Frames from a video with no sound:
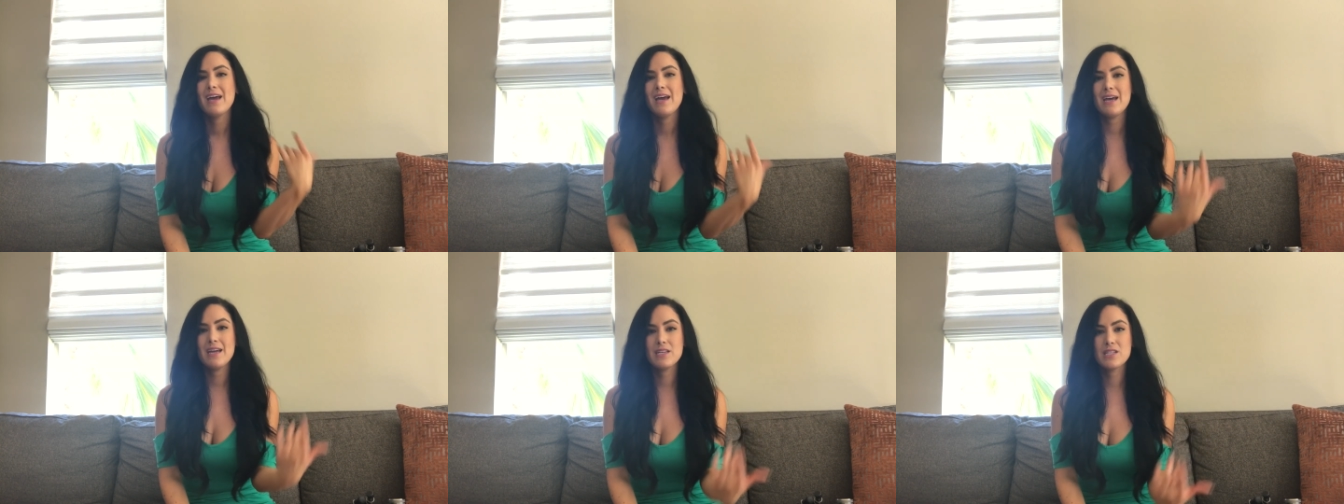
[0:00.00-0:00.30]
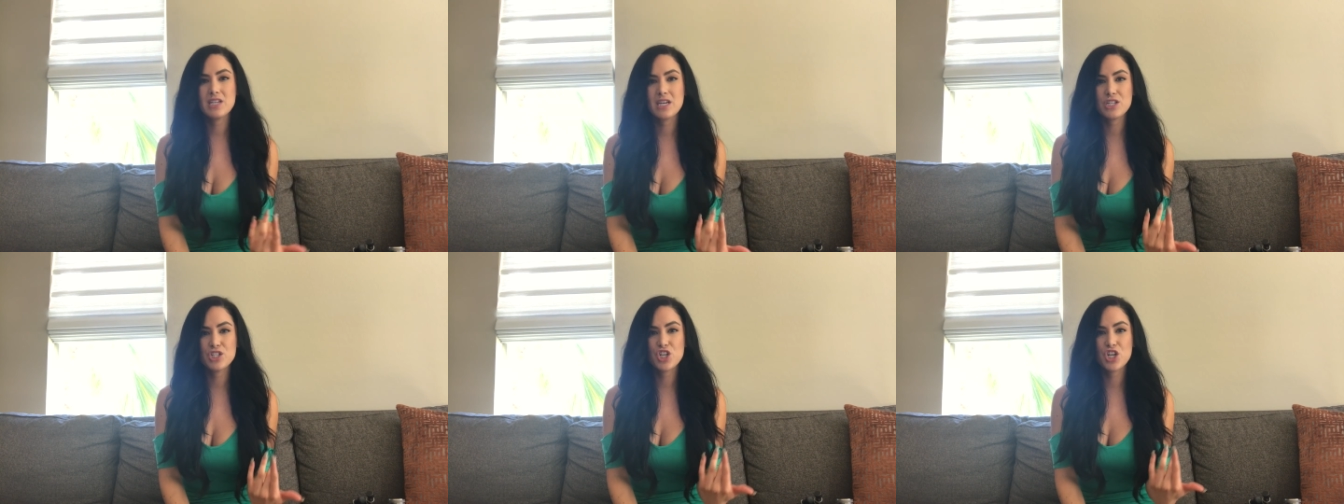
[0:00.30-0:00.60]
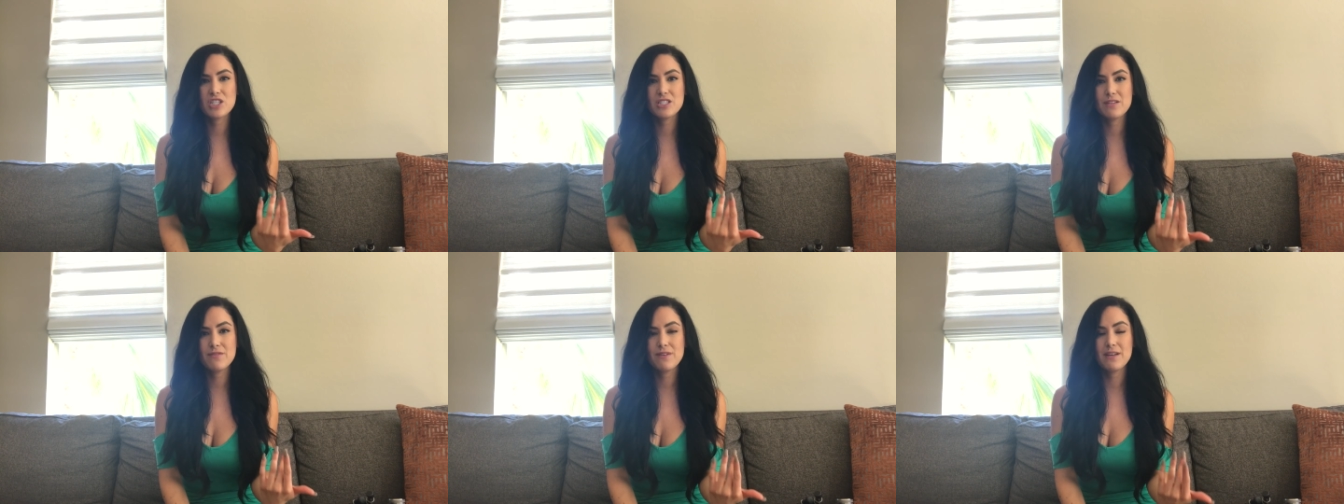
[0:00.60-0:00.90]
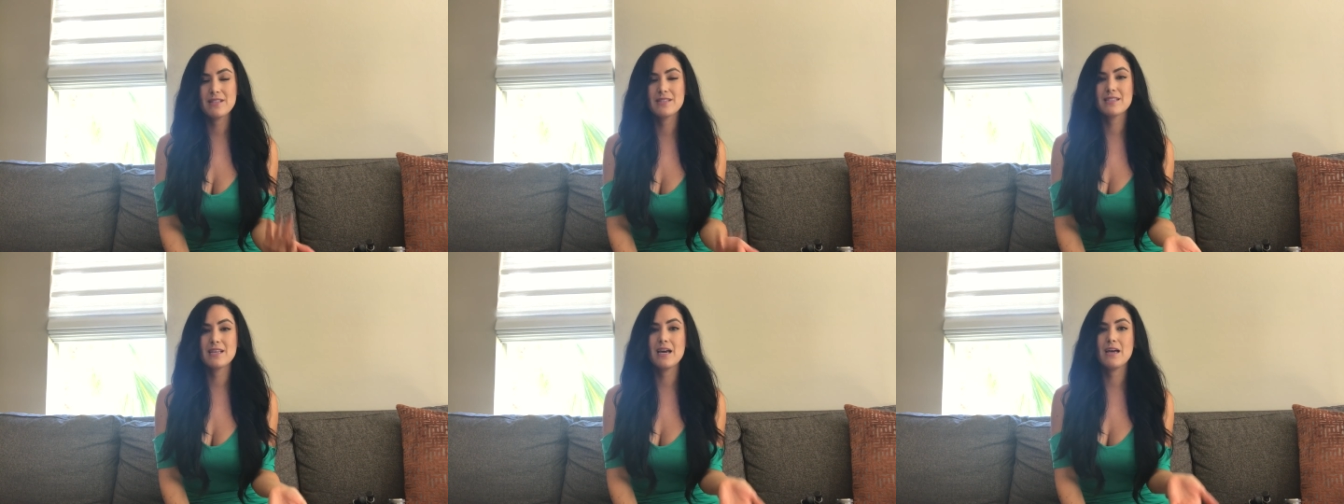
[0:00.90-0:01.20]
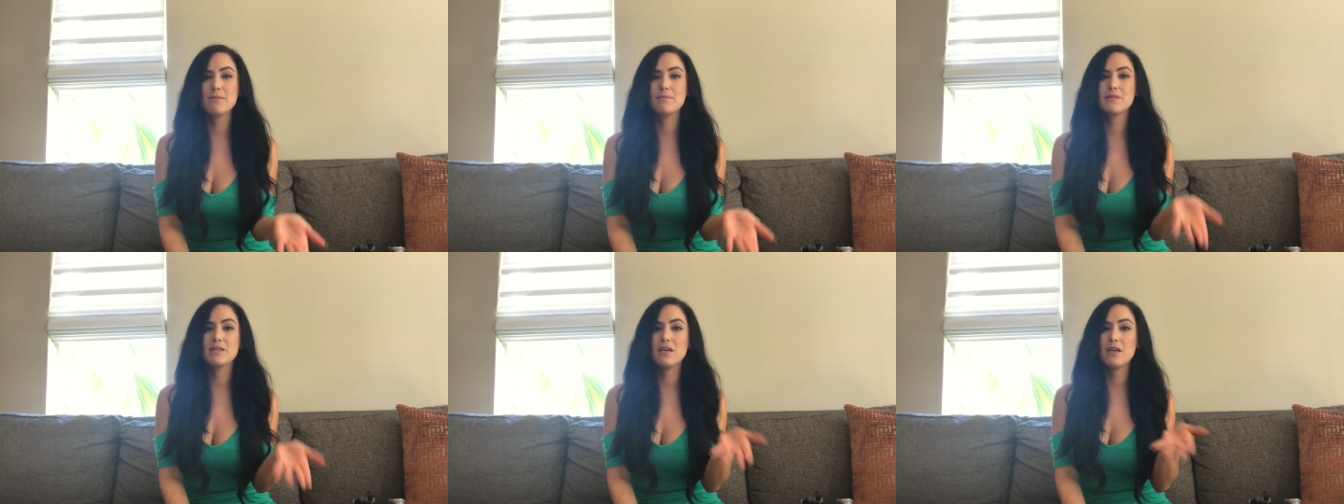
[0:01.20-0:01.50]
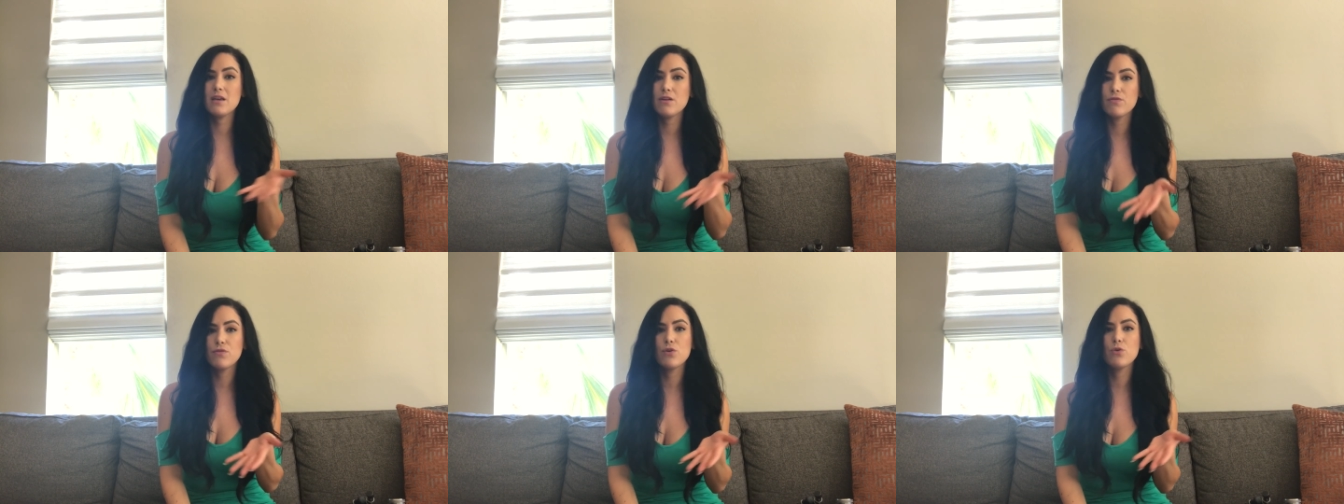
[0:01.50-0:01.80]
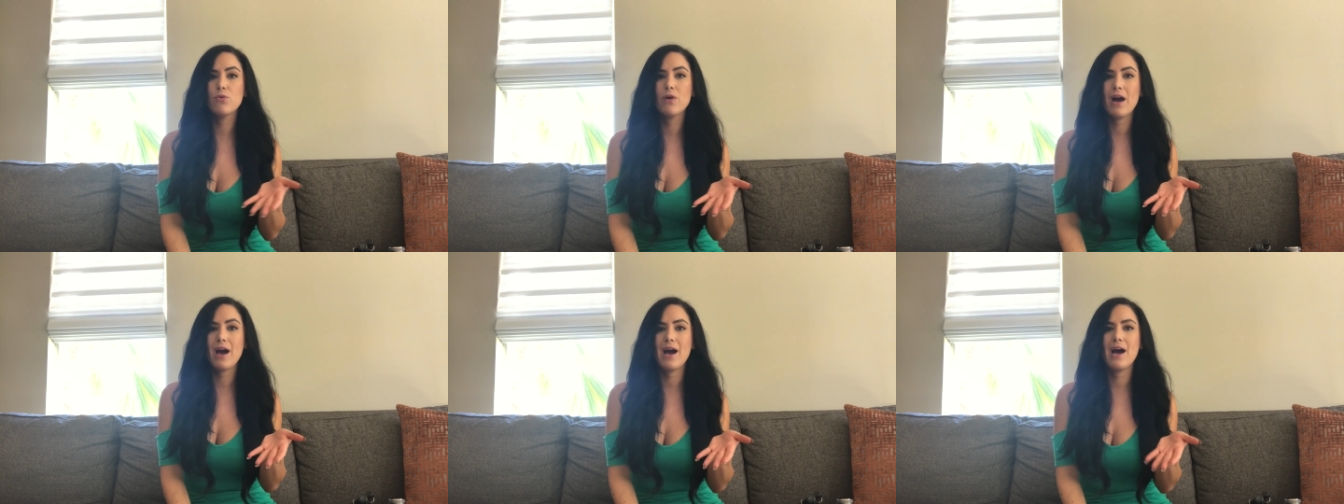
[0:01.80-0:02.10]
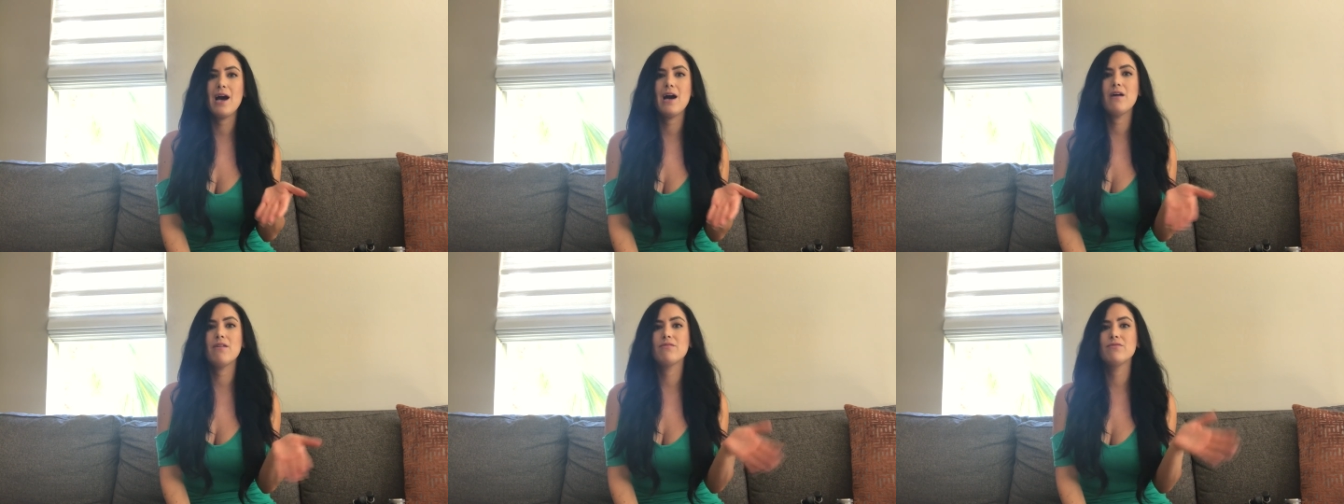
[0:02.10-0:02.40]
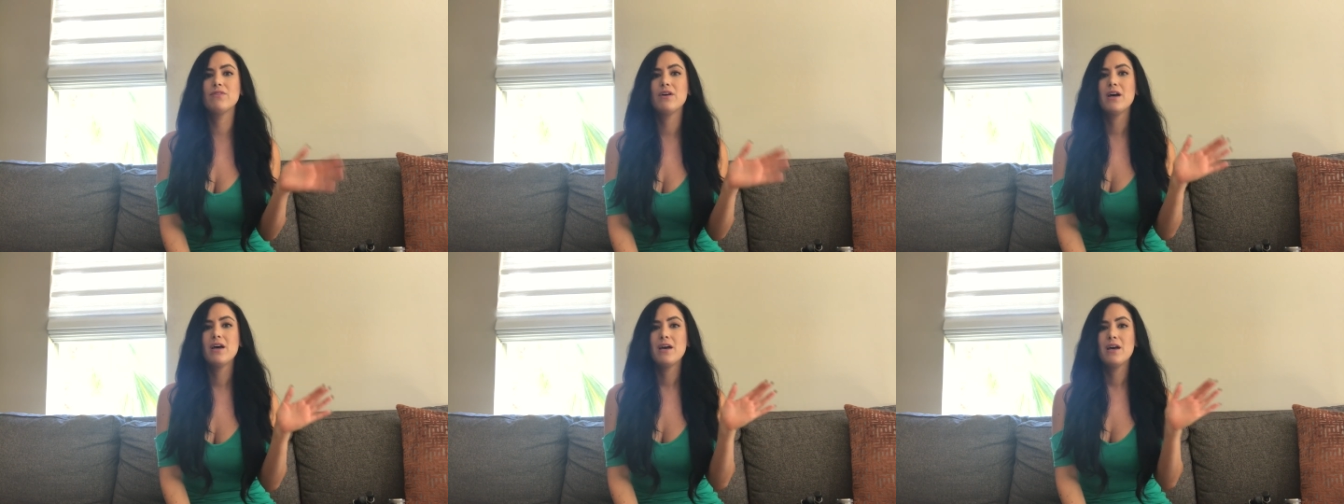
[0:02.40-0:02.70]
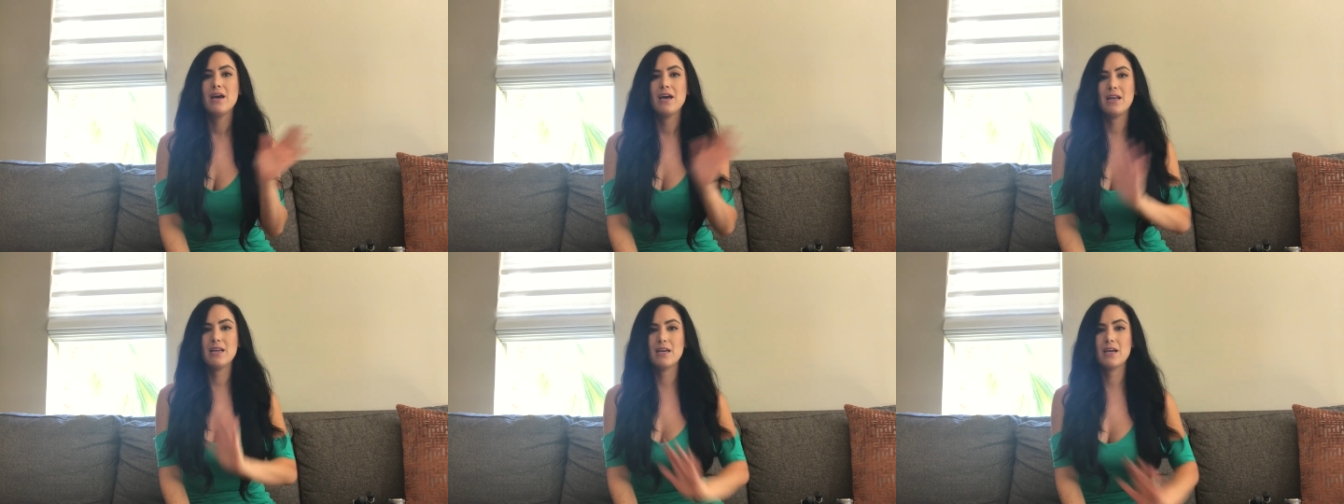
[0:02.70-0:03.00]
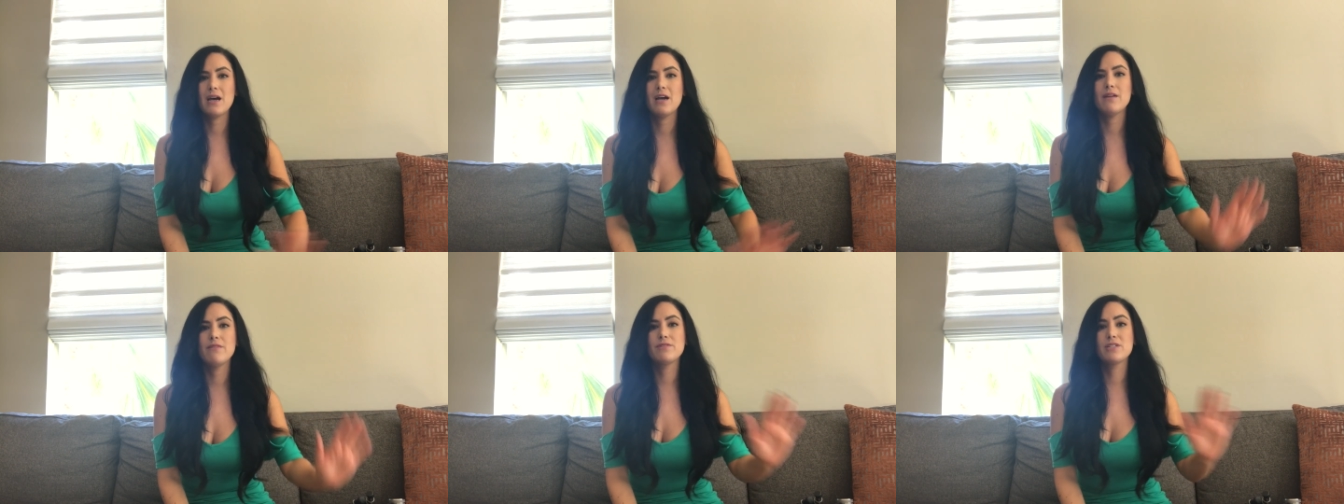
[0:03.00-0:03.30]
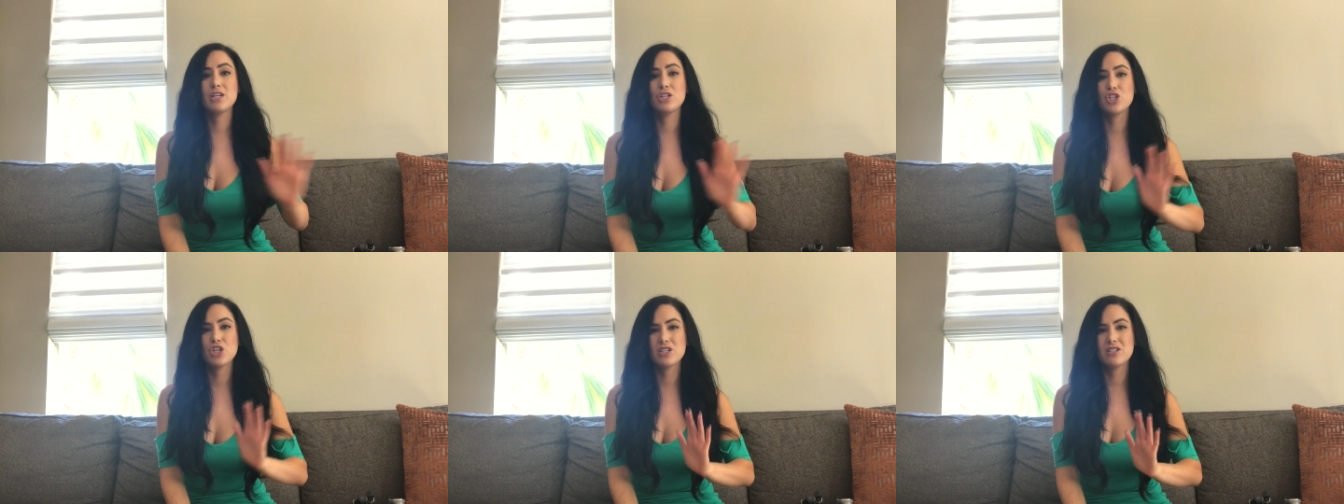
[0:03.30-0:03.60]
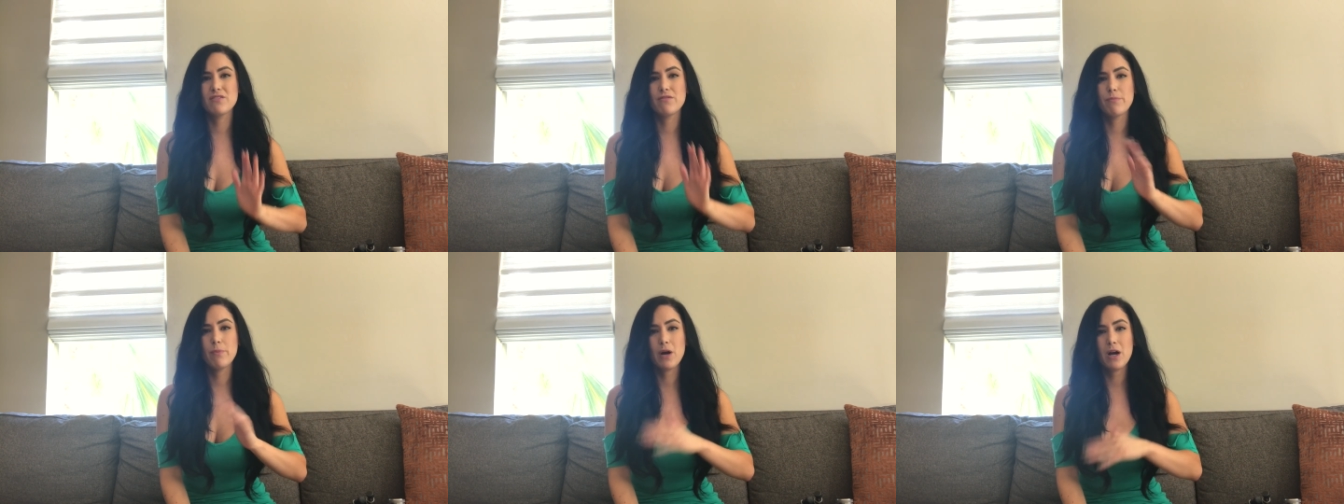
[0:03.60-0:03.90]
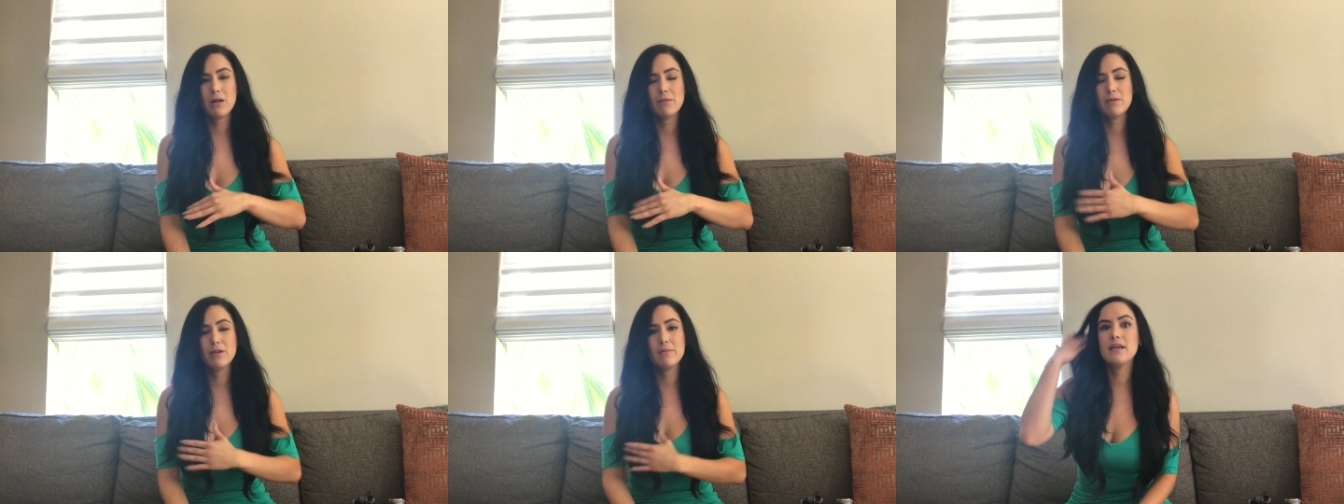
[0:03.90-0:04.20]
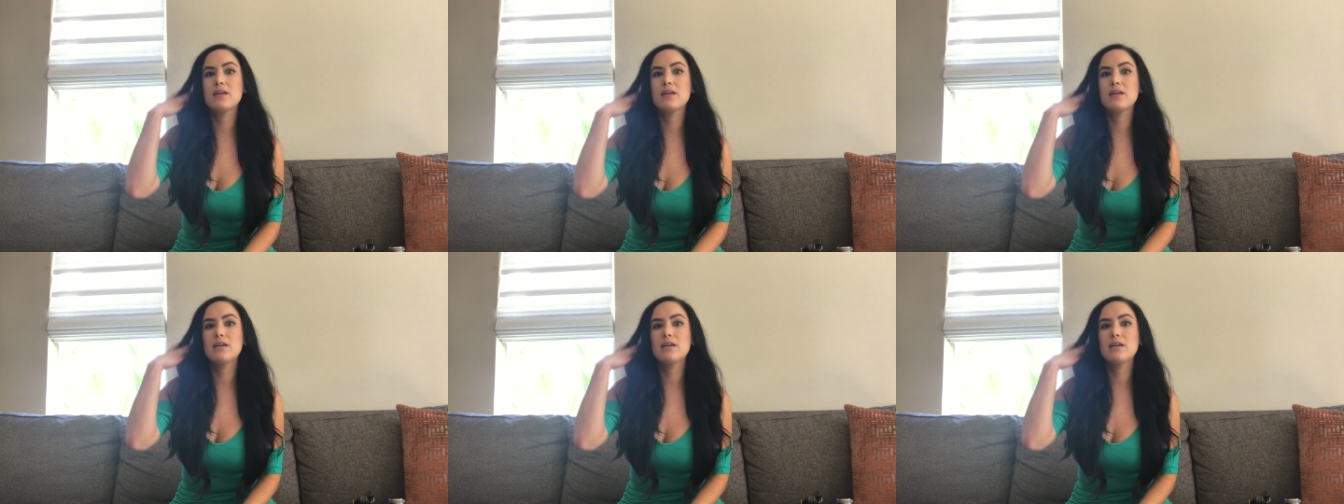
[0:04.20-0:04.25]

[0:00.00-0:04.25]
and digestive enzymes if you have any kind of digestive problem.